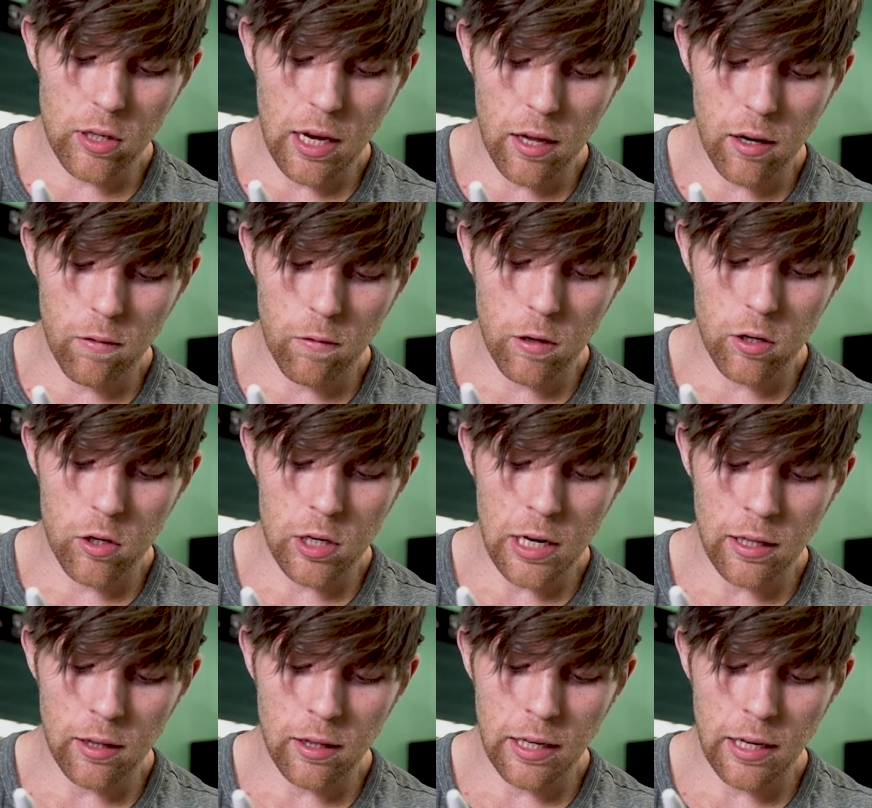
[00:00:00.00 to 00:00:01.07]
kind of
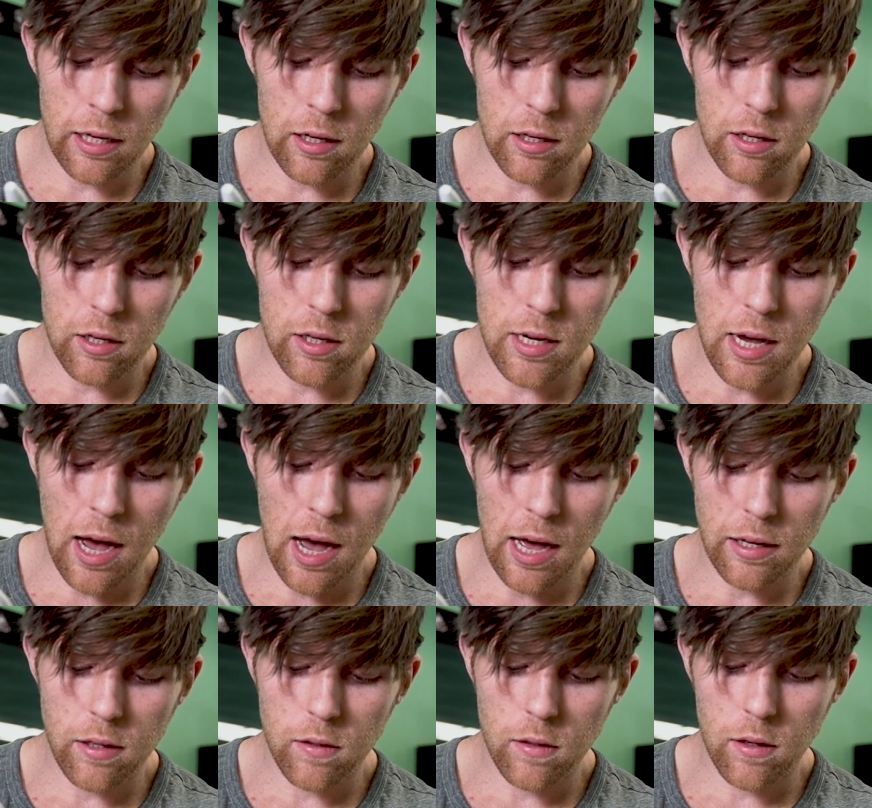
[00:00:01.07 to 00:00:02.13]
gently
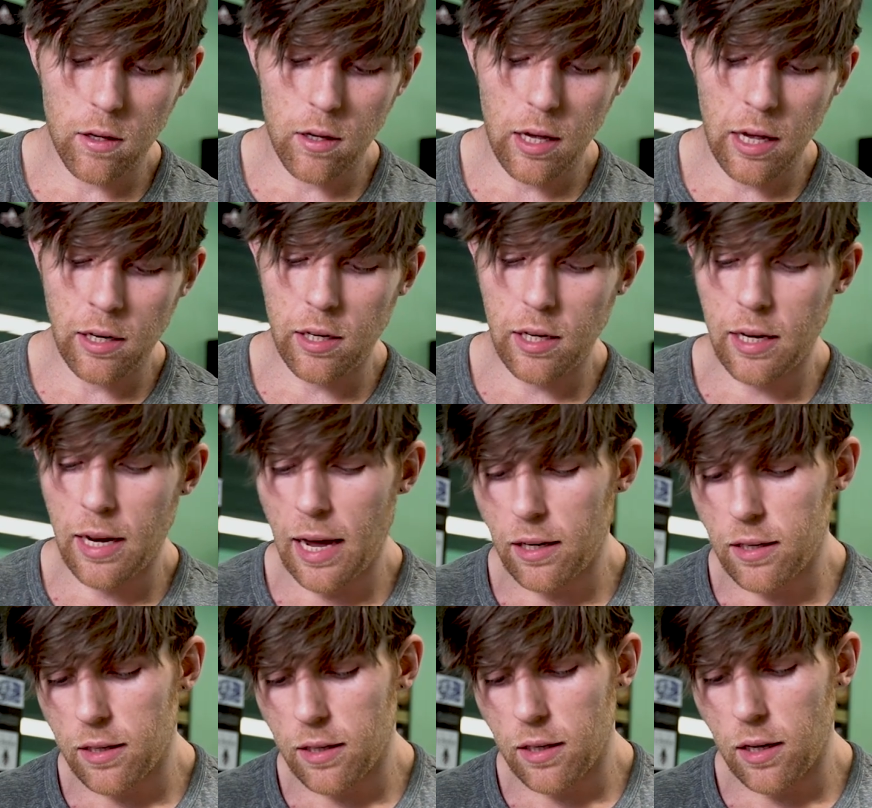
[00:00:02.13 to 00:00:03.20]
dot and
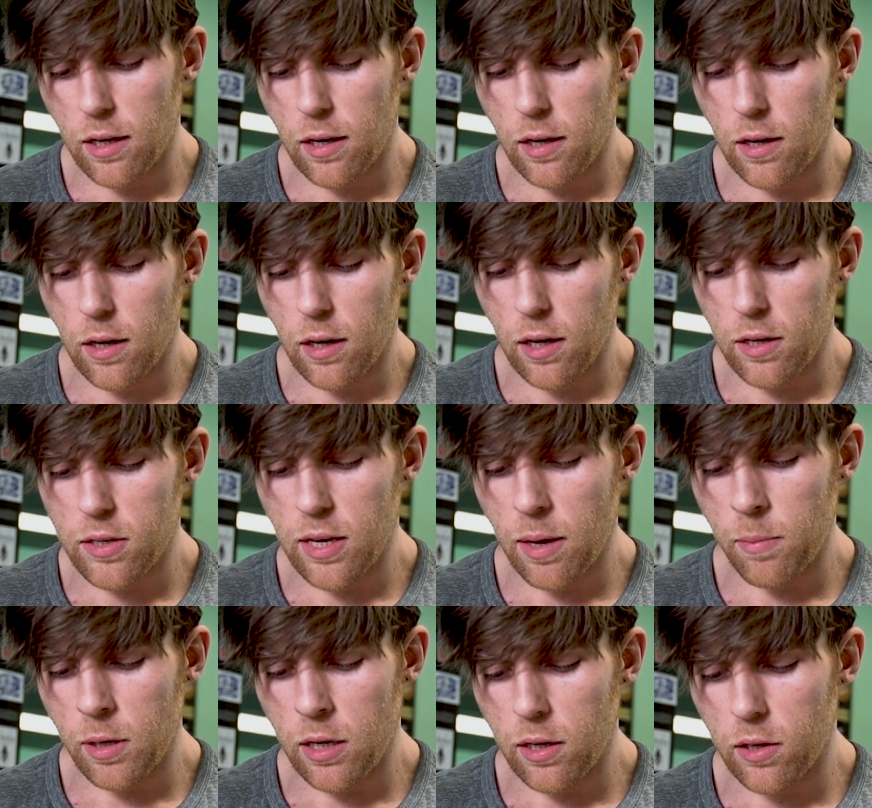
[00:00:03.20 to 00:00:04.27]
connect a
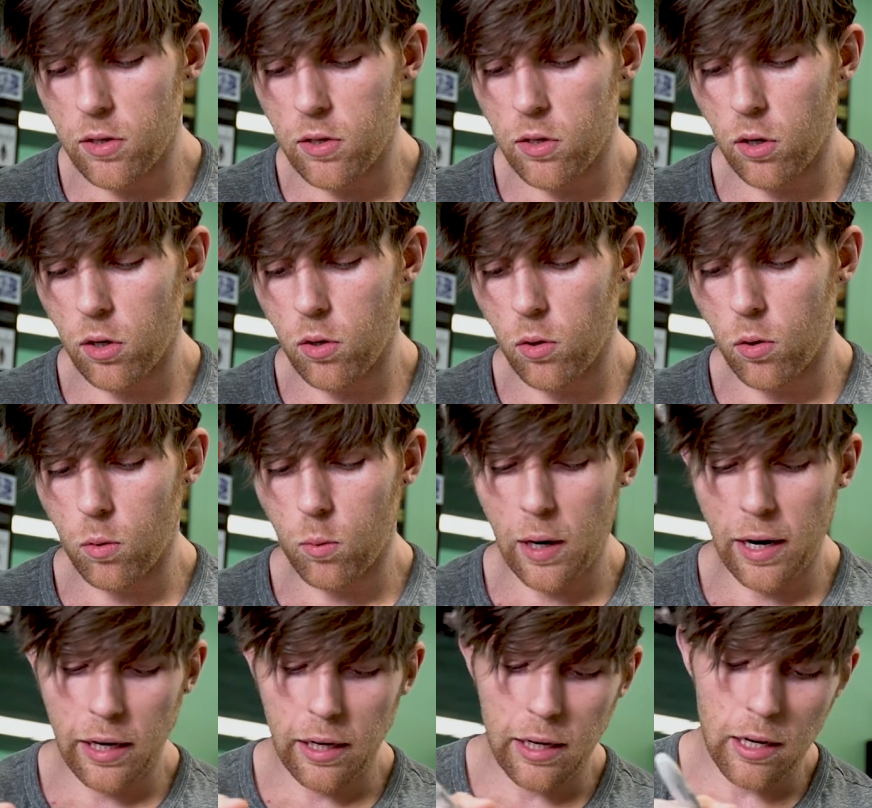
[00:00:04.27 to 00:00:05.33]
semicircle
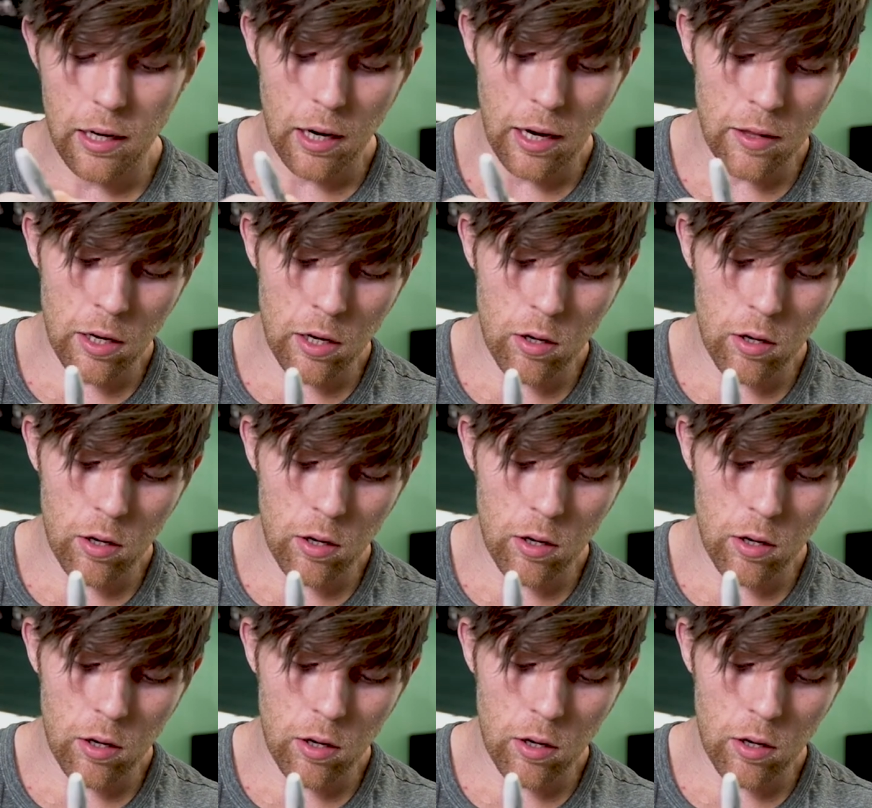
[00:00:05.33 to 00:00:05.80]
right here, and then